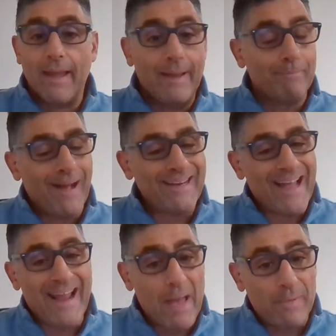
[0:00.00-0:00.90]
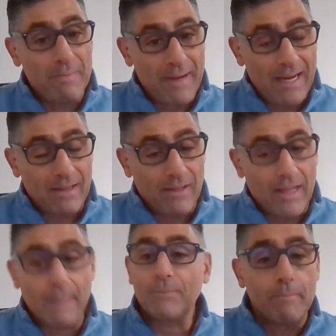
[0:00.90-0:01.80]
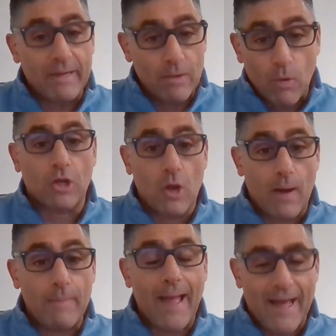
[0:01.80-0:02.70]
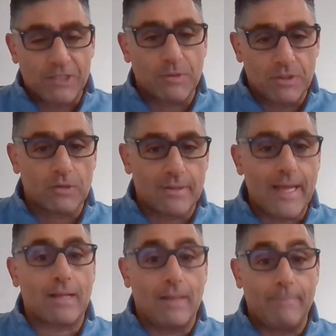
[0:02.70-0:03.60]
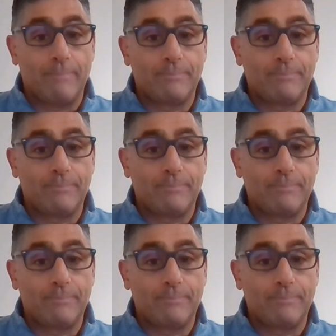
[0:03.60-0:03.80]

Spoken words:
It might not happen immediately, but it will go up as a result of that claim.